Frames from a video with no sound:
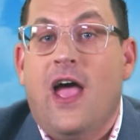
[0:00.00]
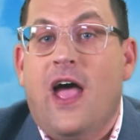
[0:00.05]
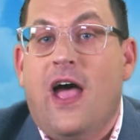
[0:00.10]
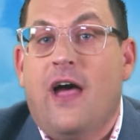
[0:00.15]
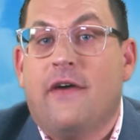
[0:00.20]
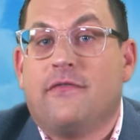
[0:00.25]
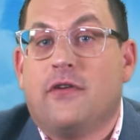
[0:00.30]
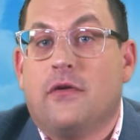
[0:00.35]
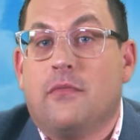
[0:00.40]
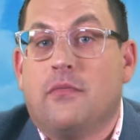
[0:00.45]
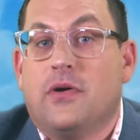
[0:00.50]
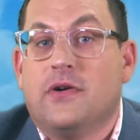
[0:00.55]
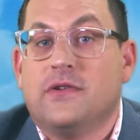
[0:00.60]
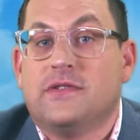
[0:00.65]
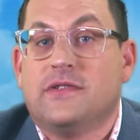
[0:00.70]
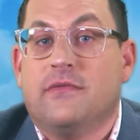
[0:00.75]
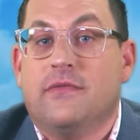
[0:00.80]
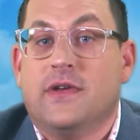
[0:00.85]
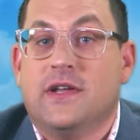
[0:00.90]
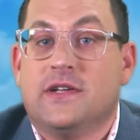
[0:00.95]
after a
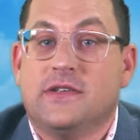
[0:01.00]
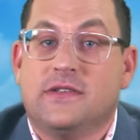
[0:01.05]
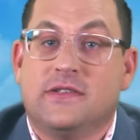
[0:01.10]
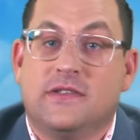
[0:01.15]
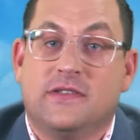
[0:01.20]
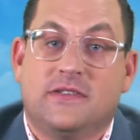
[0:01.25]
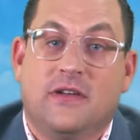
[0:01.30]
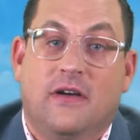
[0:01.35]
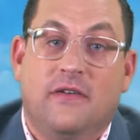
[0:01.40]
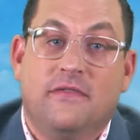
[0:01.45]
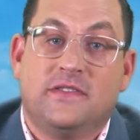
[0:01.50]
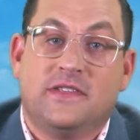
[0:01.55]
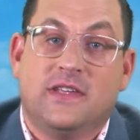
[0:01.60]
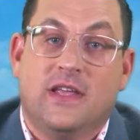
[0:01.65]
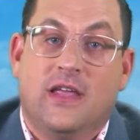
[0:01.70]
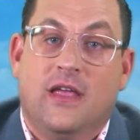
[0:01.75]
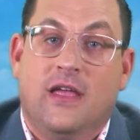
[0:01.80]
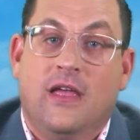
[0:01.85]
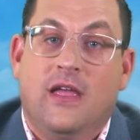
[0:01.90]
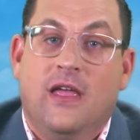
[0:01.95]
person reaches insolvency.